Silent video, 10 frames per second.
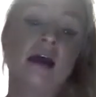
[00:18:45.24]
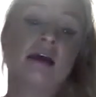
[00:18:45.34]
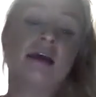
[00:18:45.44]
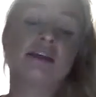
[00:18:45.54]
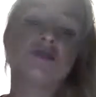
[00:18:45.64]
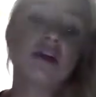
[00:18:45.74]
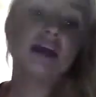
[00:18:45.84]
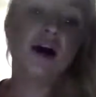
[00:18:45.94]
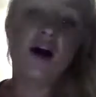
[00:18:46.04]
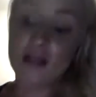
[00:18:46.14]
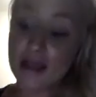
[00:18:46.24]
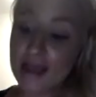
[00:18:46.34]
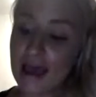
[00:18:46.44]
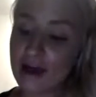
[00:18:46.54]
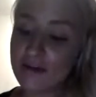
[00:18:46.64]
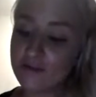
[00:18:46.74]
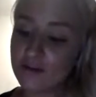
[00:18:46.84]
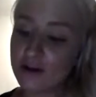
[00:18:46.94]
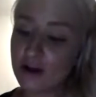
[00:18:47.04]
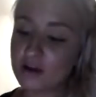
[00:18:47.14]
that's really all I have for
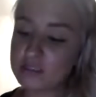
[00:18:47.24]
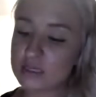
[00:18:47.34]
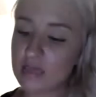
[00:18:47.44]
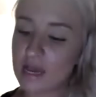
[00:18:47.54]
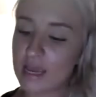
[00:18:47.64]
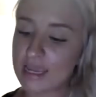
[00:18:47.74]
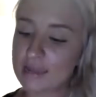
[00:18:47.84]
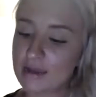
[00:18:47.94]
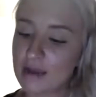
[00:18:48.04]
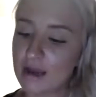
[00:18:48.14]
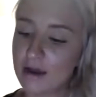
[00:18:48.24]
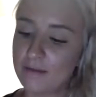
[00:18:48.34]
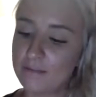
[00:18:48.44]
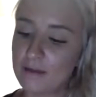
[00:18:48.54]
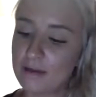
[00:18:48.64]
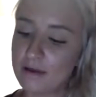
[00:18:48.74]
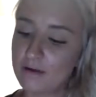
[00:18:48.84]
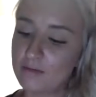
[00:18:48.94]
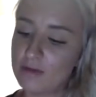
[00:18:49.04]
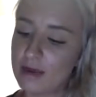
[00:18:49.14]
y'all tonight.
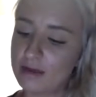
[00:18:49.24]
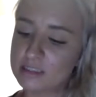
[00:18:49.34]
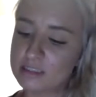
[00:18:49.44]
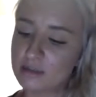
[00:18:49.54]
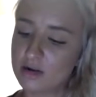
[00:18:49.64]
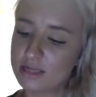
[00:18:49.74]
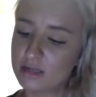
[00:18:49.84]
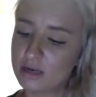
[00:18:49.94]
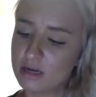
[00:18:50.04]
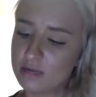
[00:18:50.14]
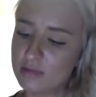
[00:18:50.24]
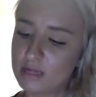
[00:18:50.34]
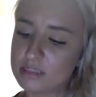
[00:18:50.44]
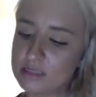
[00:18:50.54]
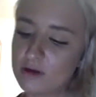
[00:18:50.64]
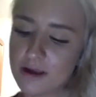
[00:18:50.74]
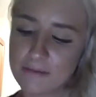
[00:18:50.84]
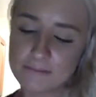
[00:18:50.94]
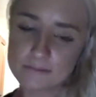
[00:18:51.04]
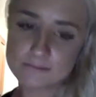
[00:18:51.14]
Wow, this is already 30 minutes.
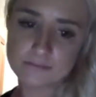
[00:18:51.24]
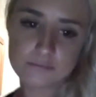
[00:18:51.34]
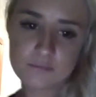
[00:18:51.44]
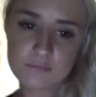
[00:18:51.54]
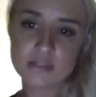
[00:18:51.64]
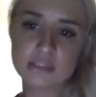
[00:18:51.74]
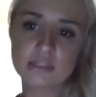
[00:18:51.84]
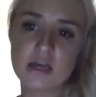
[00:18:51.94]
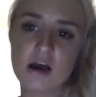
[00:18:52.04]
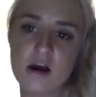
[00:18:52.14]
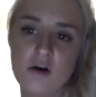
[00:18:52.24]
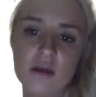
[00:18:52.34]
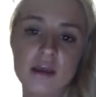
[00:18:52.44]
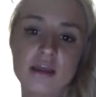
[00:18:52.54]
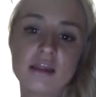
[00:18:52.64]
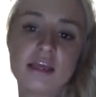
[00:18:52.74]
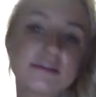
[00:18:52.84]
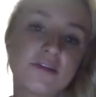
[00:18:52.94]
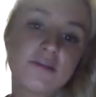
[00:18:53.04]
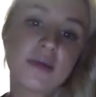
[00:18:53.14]
Okay. So thanks
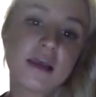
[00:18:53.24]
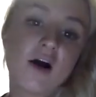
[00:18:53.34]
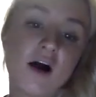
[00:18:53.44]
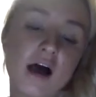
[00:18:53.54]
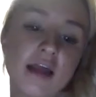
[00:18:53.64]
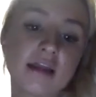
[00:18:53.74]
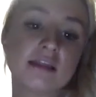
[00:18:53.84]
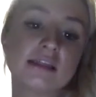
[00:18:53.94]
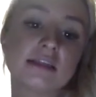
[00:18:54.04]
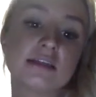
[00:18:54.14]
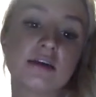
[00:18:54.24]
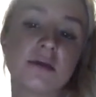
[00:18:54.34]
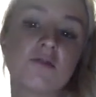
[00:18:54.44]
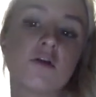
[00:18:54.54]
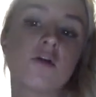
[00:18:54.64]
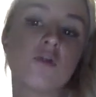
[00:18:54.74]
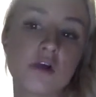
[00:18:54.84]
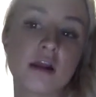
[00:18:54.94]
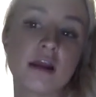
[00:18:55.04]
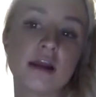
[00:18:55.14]
for being on. This is going to be
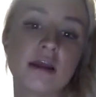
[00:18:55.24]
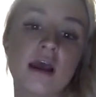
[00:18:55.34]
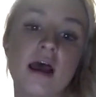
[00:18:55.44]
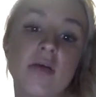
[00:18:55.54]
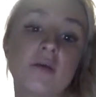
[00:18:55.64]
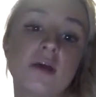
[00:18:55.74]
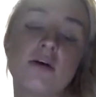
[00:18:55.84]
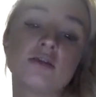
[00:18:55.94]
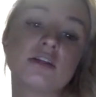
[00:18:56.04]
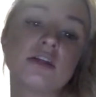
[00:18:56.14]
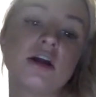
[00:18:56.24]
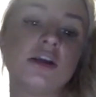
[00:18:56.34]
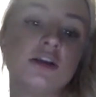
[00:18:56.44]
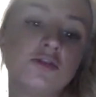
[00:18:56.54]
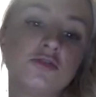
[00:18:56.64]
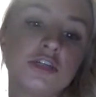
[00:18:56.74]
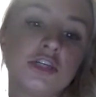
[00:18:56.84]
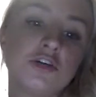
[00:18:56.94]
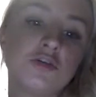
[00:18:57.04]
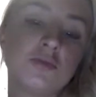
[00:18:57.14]
recorded. I'm going to post it on
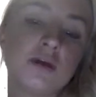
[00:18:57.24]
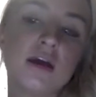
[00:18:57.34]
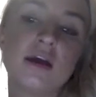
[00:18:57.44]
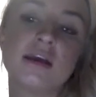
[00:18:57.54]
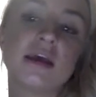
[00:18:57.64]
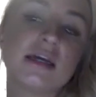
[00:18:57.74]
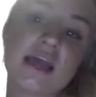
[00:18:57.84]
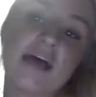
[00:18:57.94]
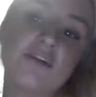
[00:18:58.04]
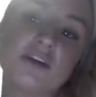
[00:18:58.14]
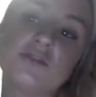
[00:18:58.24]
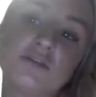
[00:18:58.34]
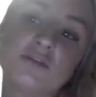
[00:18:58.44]
YouTube. Yes, I have a YouTube